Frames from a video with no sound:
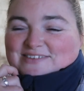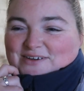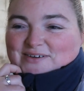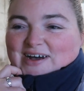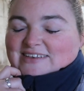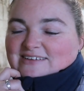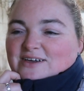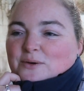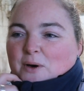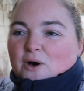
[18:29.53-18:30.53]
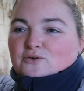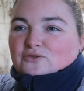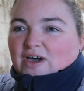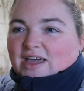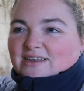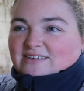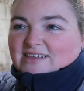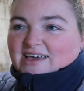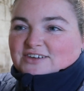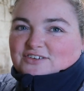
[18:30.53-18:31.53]
So I did come off,
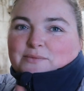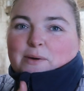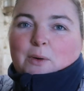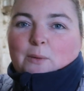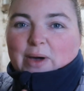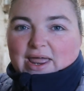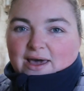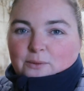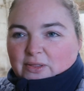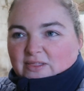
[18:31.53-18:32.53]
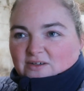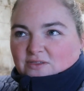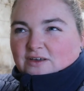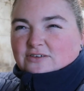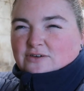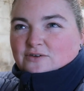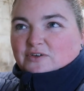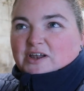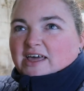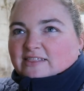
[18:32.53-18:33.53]
and like, she went one way and I went the other, so I
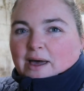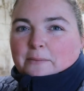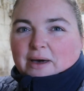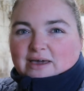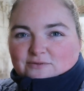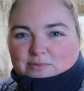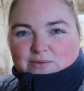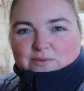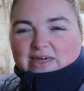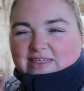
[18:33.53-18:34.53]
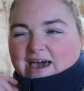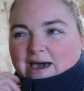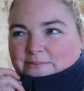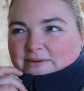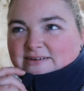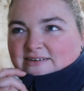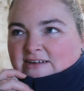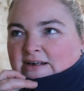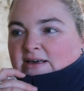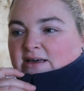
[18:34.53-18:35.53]
feel like that might have been where that happened.